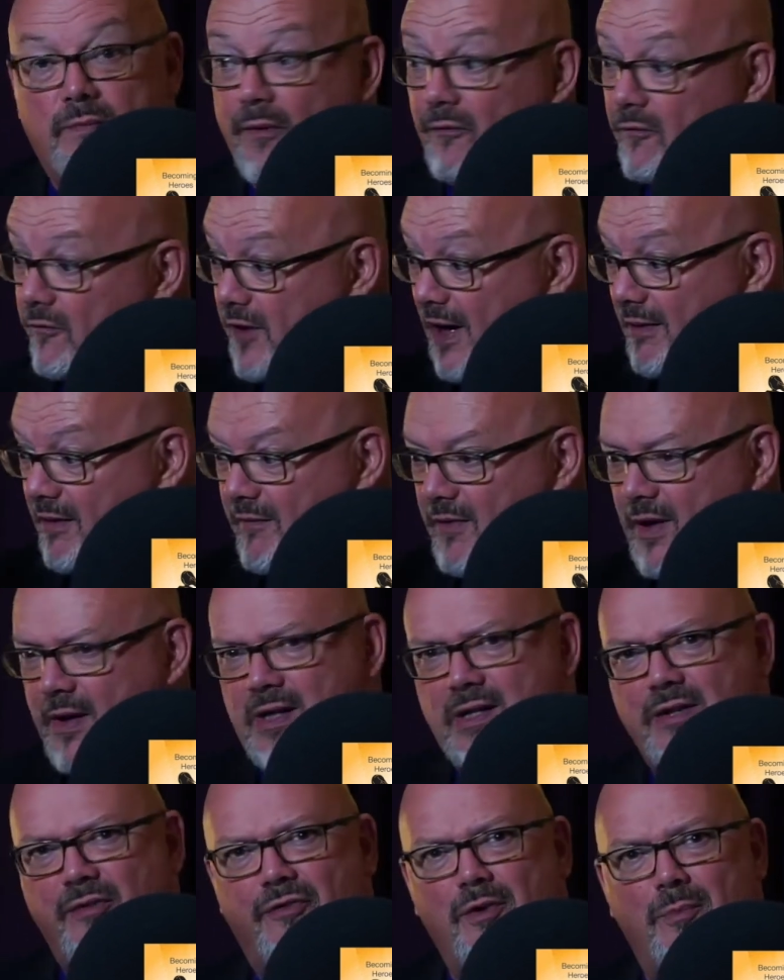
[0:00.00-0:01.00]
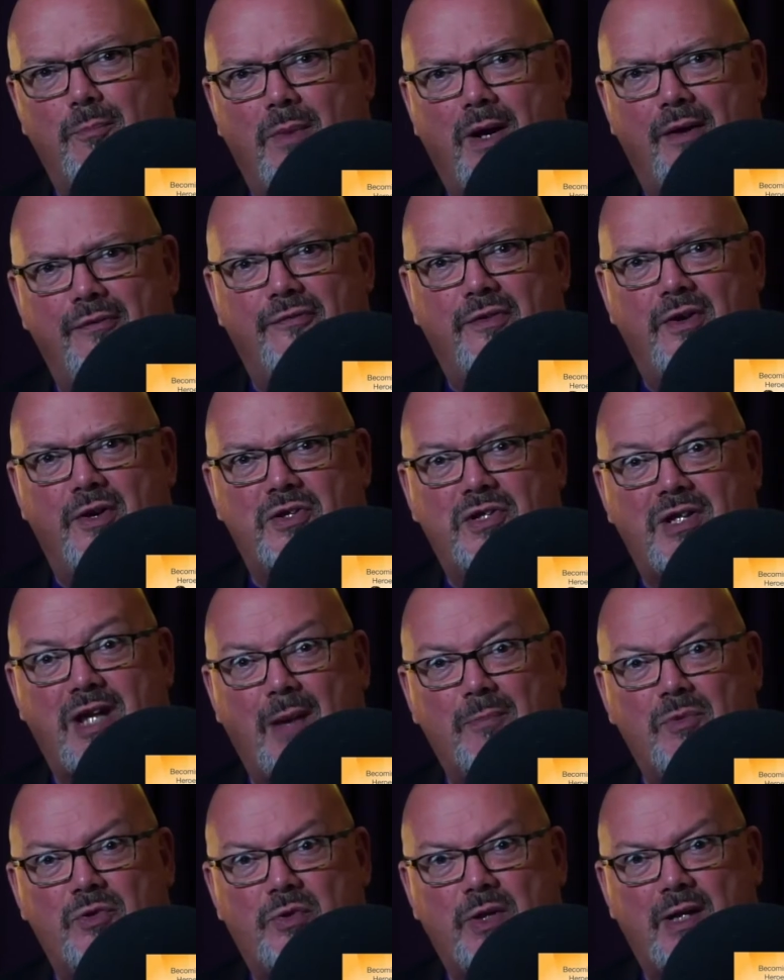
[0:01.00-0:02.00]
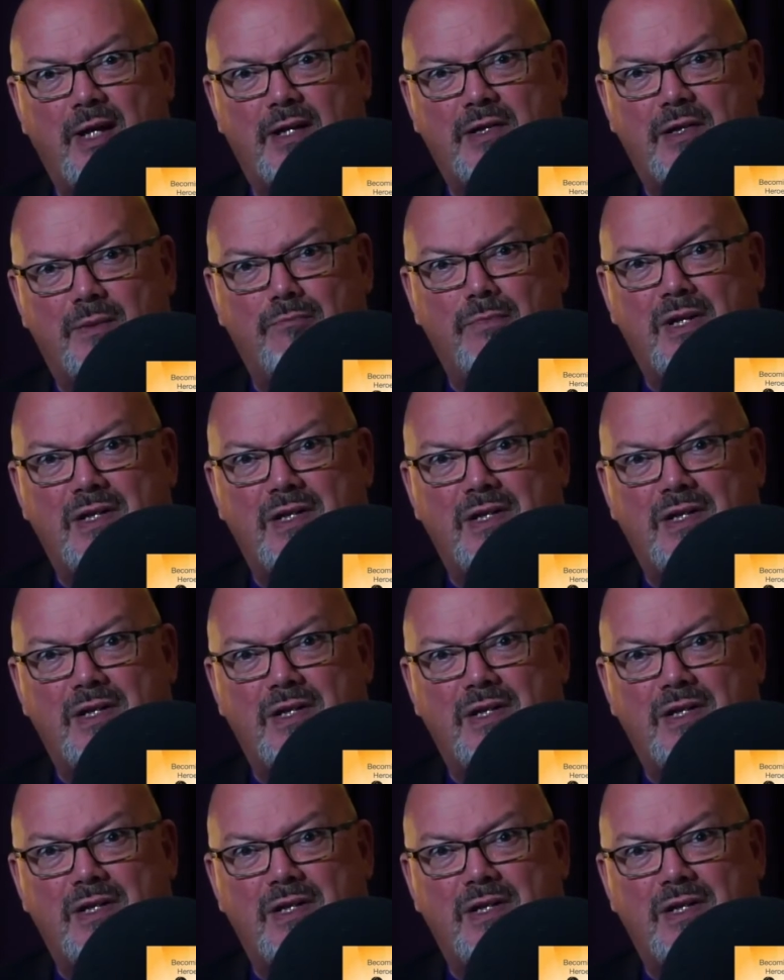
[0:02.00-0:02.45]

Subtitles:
Very, very different my first chemistry lesson.